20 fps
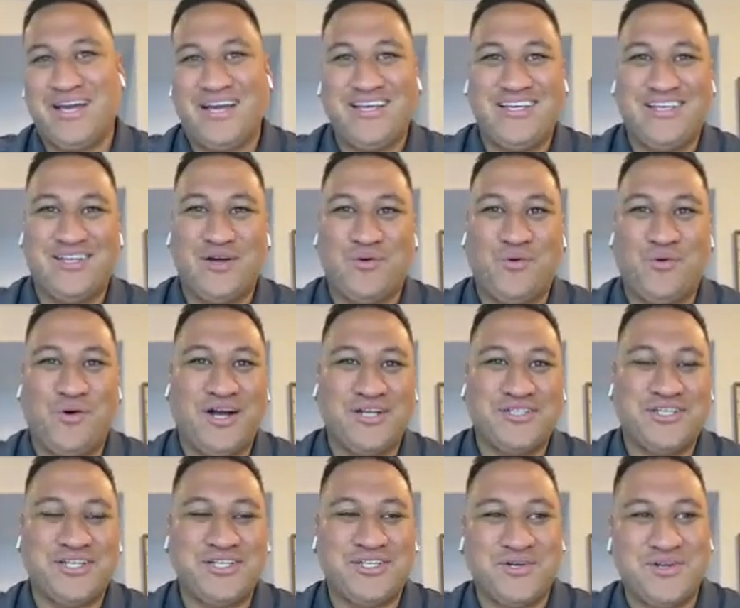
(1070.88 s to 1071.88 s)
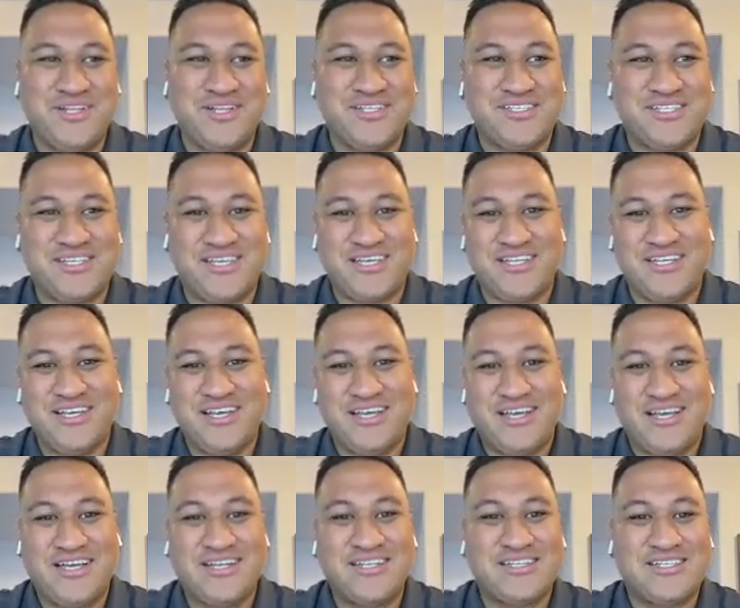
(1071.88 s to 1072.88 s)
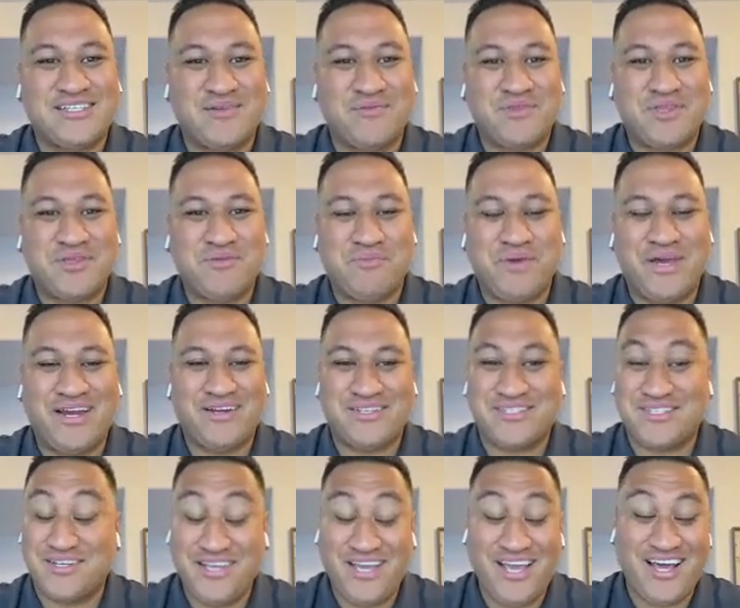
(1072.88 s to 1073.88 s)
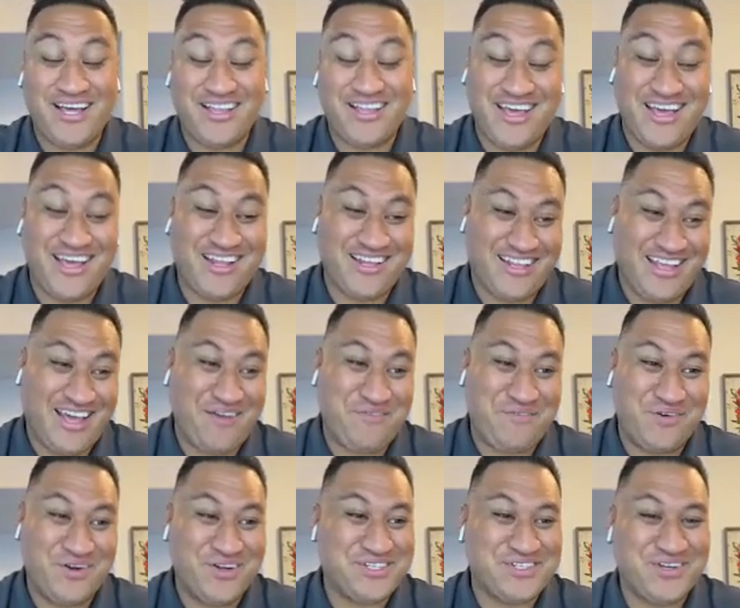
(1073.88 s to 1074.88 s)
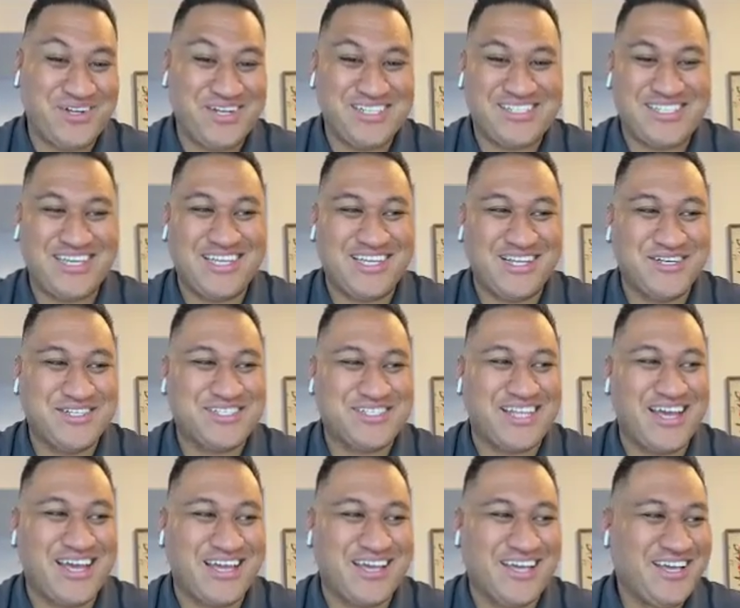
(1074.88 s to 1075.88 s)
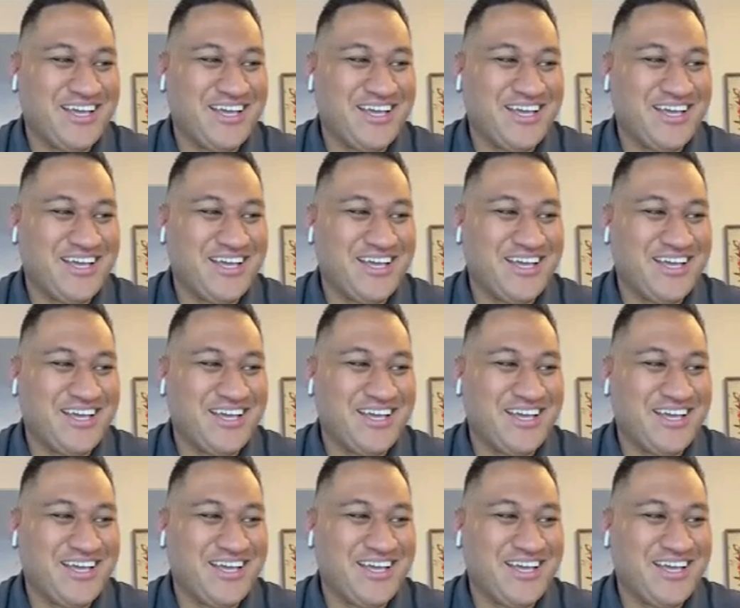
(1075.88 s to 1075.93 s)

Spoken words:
you know, Washie Toilet seat into something better. So yeah, that first toilet seat looks like